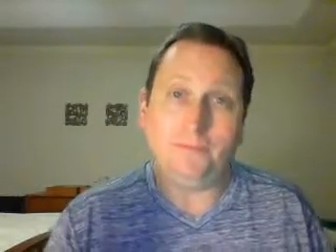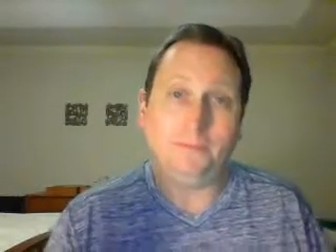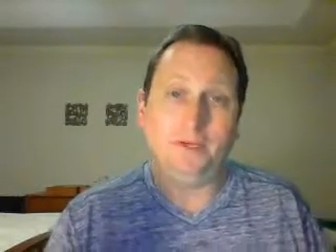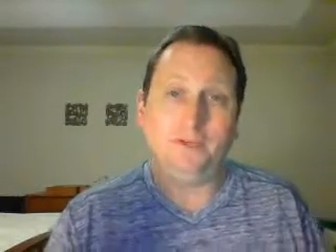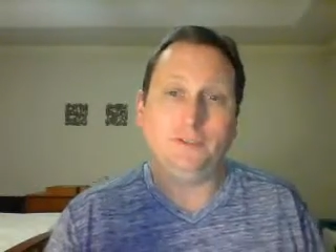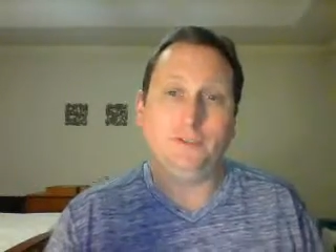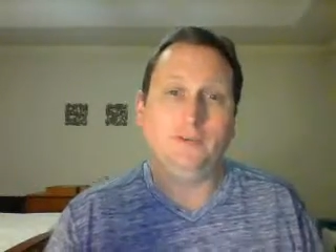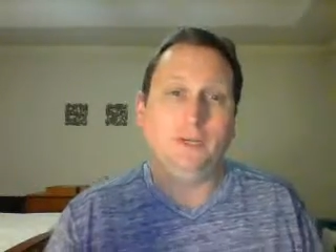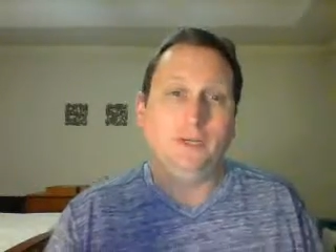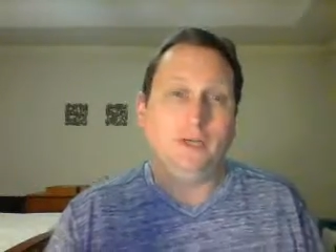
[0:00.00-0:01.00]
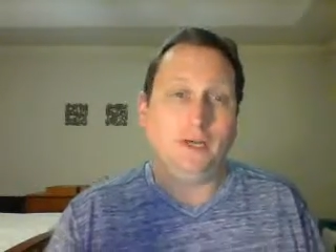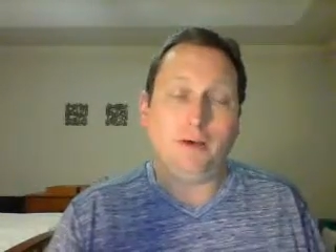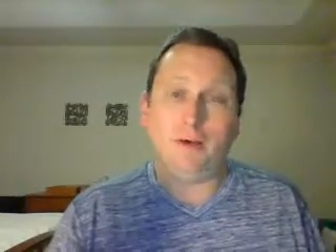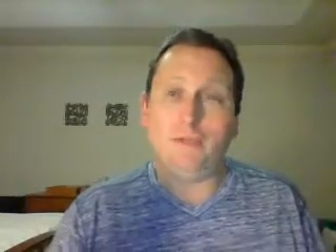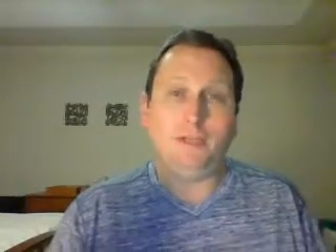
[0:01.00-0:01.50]
Okay, so
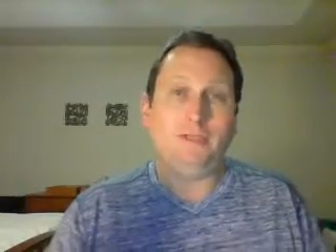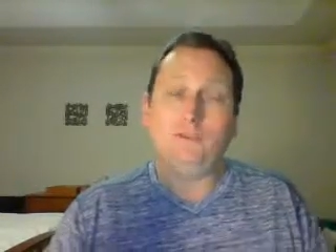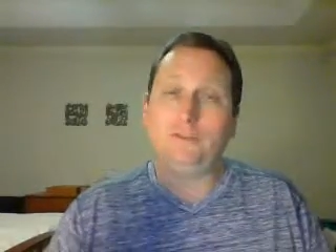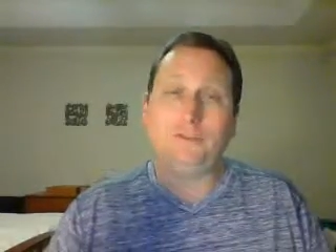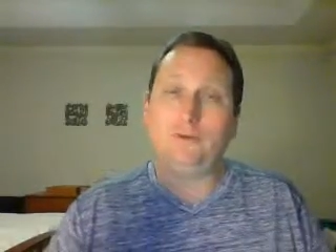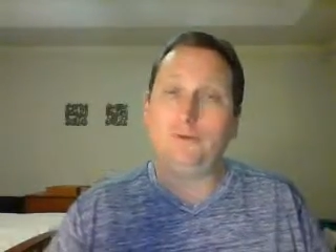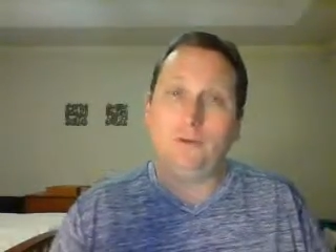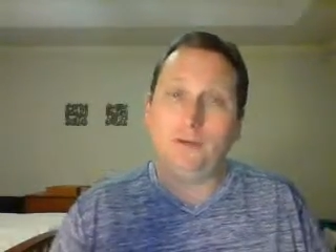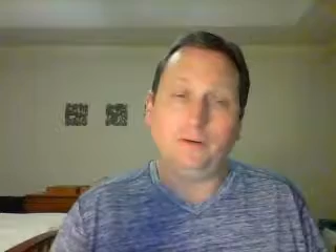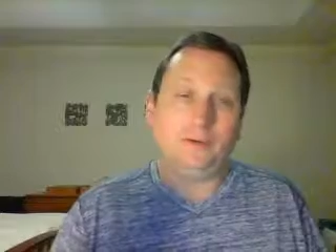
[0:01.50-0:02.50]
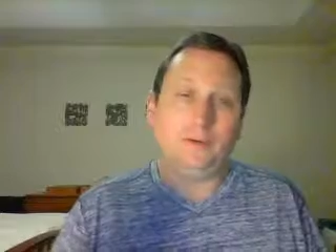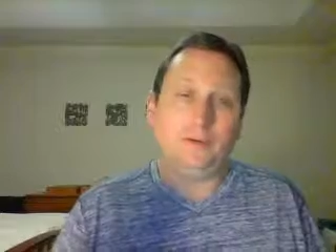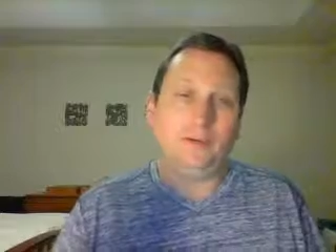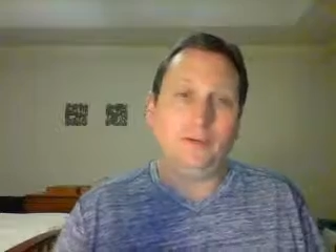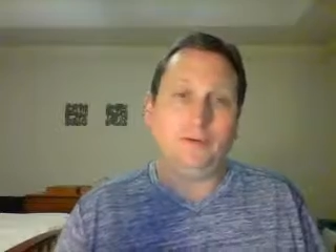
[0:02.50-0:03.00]
it's just a no-brainer,
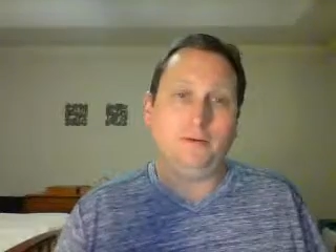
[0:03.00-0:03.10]
really.